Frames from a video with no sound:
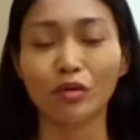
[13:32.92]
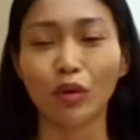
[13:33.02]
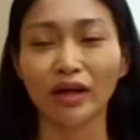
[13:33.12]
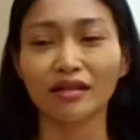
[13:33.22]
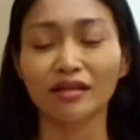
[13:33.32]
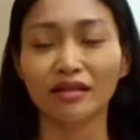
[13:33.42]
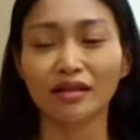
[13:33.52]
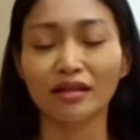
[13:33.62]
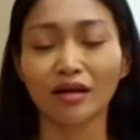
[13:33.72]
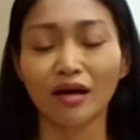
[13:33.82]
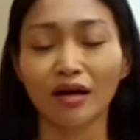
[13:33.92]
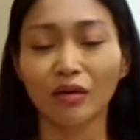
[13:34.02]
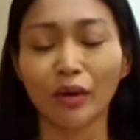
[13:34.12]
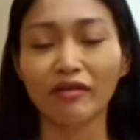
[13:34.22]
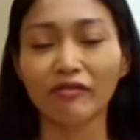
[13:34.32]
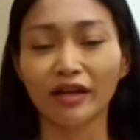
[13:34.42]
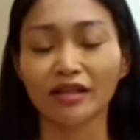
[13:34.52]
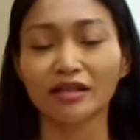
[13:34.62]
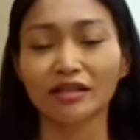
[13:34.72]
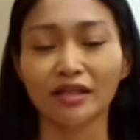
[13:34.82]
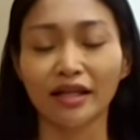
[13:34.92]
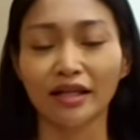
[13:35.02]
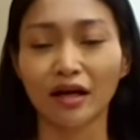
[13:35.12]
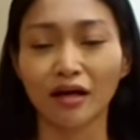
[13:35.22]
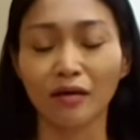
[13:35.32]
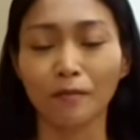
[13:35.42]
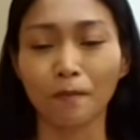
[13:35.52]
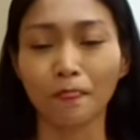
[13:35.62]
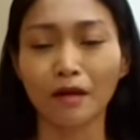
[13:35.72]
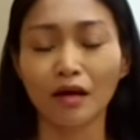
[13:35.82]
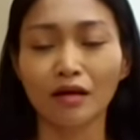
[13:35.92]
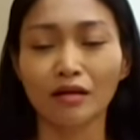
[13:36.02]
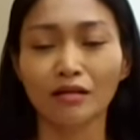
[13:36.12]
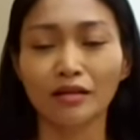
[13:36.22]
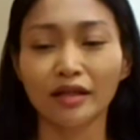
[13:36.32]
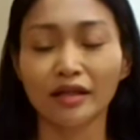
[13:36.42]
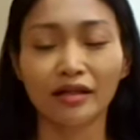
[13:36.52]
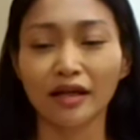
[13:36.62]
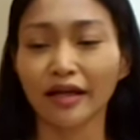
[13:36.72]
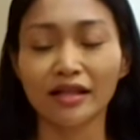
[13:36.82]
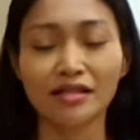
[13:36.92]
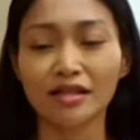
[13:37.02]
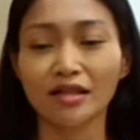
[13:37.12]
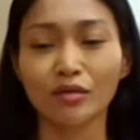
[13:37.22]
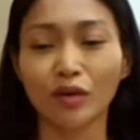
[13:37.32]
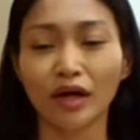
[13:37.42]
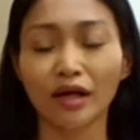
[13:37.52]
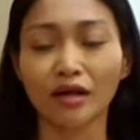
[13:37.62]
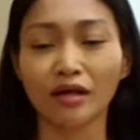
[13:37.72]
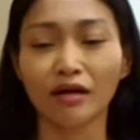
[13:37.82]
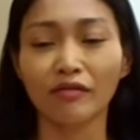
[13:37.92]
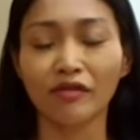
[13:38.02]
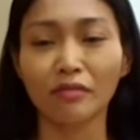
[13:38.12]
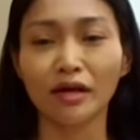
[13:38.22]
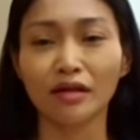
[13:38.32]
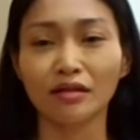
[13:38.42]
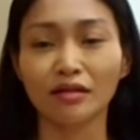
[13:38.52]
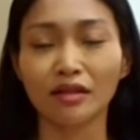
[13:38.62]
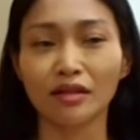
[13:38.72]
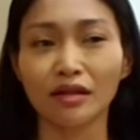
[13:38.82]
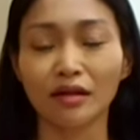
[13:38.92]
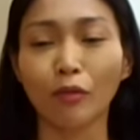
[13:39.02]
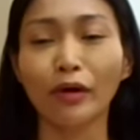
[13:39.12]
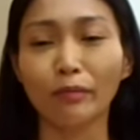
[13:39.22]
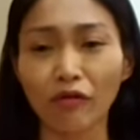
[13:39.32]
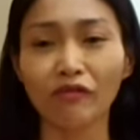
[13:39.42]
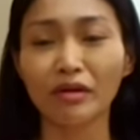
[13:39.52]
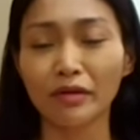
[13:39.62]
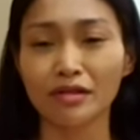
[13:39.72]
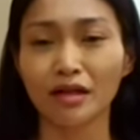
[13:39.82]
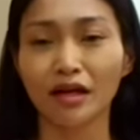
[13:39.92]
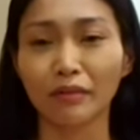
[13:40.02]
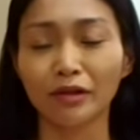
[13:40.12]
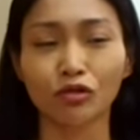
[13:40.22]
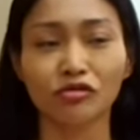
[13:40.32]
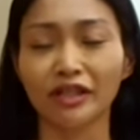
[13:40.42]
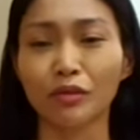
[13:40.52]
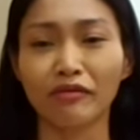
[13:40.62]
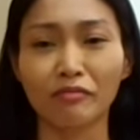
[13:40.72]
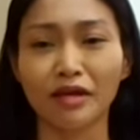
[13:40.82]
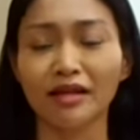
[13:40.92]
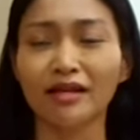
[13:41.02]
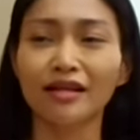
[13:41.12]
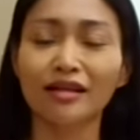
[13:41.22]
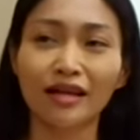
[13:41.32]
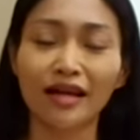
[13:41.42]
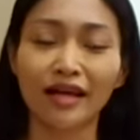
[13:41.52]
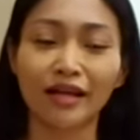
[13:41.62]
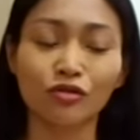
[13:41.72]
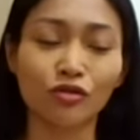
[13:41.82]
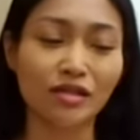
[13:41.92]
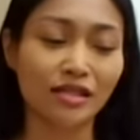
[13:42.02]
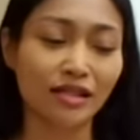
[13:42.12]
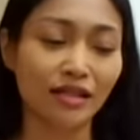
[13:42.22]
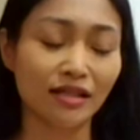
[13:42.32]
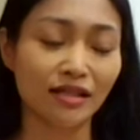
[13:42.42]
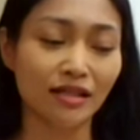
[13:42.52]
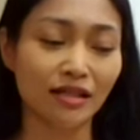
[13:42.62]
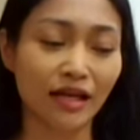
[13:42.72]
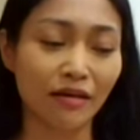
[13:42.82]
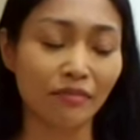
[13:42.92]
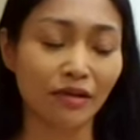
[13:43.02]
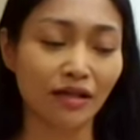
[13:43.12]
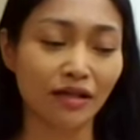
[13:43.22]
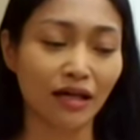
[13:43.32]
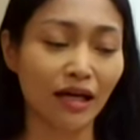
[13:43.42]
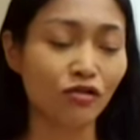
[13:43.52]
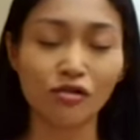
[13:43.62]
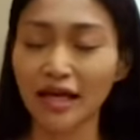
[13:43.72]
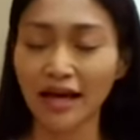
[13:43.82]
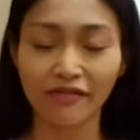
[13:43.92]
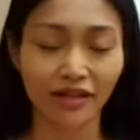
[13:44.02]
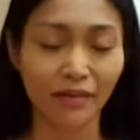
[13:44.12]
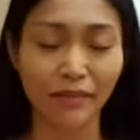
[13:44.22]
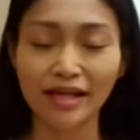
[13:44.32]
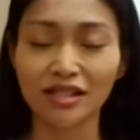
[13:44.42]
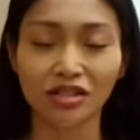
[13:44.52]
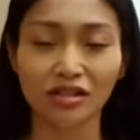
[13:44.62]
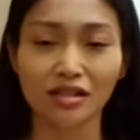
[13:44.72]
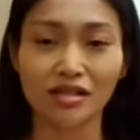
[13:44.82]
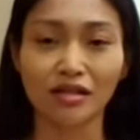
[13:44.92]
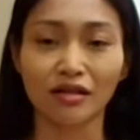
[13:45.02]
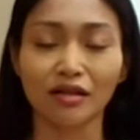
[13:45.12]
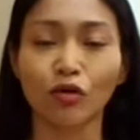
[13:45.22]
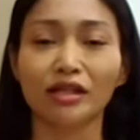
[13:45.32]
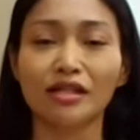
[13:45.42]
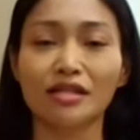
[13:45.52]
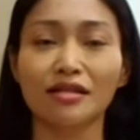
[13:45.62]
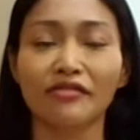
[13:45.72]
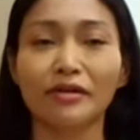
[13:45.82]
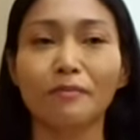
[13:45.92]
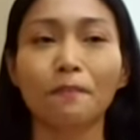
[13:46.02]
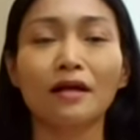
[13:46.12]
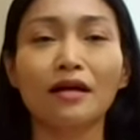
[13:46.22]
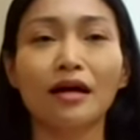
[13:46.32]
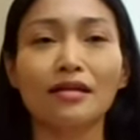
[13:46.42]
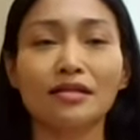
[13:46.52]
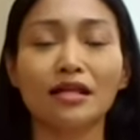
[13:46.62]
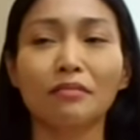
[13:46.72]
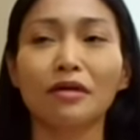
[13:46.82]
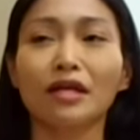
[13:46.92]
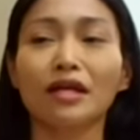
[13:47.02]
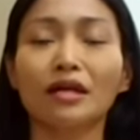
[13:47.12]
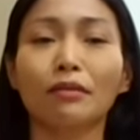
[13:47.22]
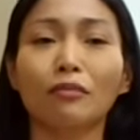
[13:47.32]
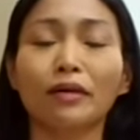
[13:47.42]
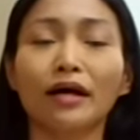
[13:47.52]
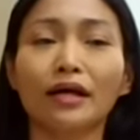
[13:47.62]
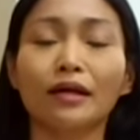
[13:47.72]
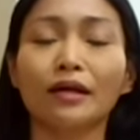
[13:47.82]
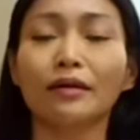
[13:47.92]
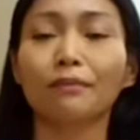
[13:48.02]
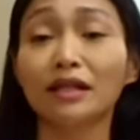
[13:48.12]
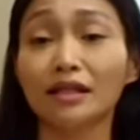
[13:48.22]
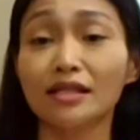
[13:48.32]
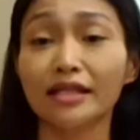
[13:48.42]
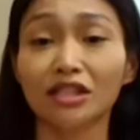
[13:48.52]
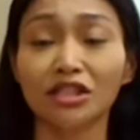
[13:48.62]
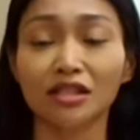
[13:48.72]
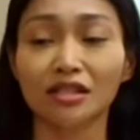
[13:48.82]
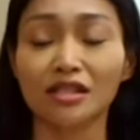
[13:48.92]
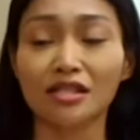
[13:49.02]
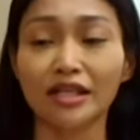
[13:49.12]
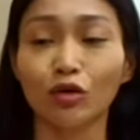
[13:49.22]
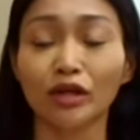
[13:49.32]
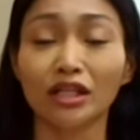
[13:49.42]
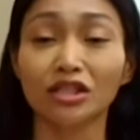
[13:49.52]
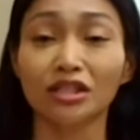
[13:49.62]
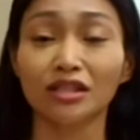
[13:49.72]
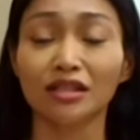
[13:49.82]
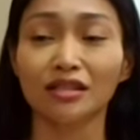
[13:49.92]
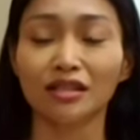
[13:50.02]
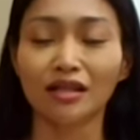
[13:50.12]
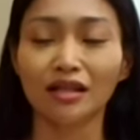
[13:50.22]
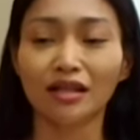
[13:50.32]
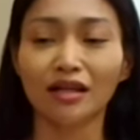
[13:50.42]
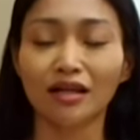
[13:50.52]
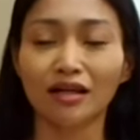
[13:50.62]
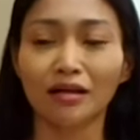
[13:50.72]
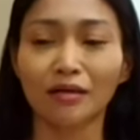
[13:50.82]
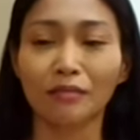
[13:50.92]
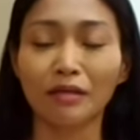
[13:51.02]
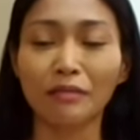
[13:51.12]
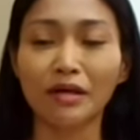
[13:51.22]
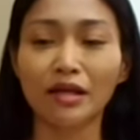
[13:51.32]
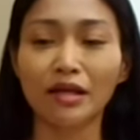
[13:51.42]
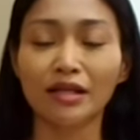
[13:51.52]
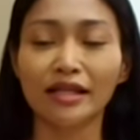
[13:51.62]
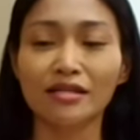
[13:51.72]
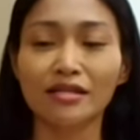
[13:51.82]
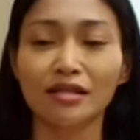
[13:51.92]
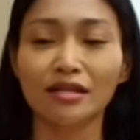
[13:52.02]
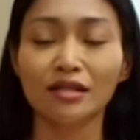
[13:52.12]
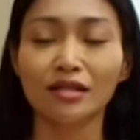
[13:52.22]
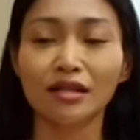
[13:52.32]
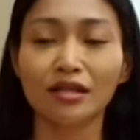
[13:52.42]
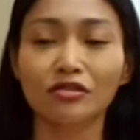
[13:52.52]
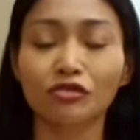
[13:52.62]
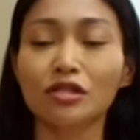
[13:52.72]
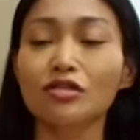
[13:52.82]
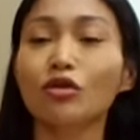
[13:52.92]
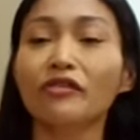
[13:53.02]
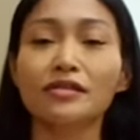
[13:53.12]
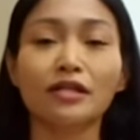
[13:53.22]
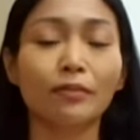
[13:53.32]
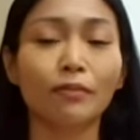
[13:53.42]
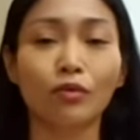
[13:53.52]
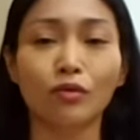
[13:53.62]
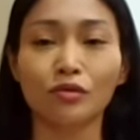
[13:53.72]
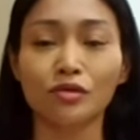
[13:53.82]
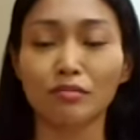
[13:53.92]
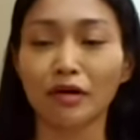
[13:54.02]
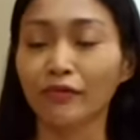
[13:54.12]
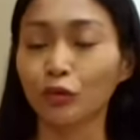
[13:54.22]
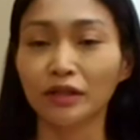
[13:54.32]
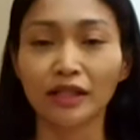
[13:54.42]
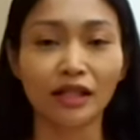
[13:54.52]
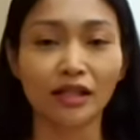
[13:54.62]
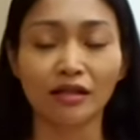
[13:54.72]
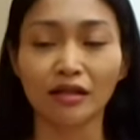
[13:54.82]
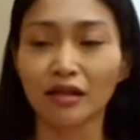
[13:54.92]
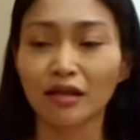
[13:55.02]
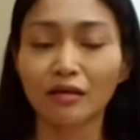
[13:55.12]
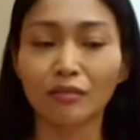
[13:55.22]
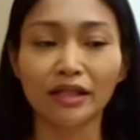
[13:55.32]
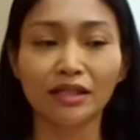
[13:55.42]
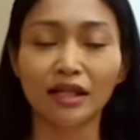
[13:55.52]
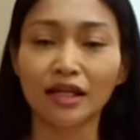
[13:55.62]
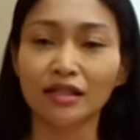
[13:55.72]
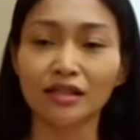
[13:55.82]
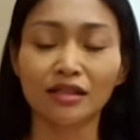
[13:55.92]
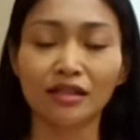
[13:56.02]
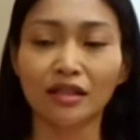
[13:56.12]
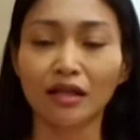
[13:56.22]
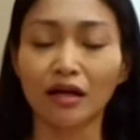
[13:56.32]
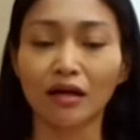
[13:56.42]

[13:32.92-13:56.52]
be one factor that I can see why more and more females are coming to train with me. And I also see them, I also have like messages on Instagram asking me about my PT sessions and location. Maybe they see through the stories I post, my routine, my diet,